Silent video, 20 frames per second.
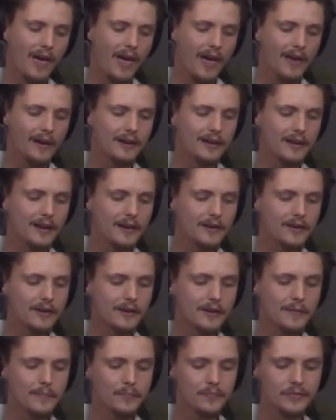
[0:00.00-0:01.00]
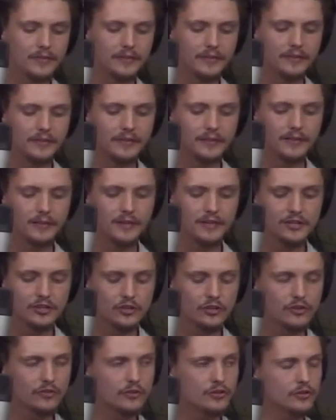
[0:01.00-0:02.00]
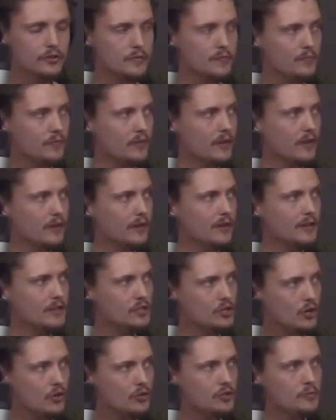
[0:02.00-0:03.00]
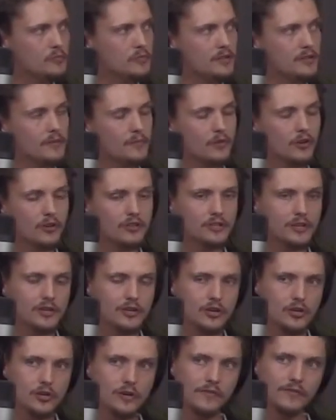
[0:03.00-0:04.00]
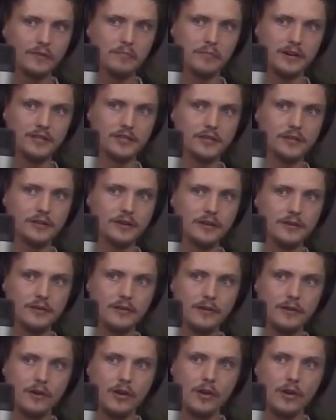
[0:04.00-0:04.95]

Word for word: And then um, this guru, he told me, continue your vipassana,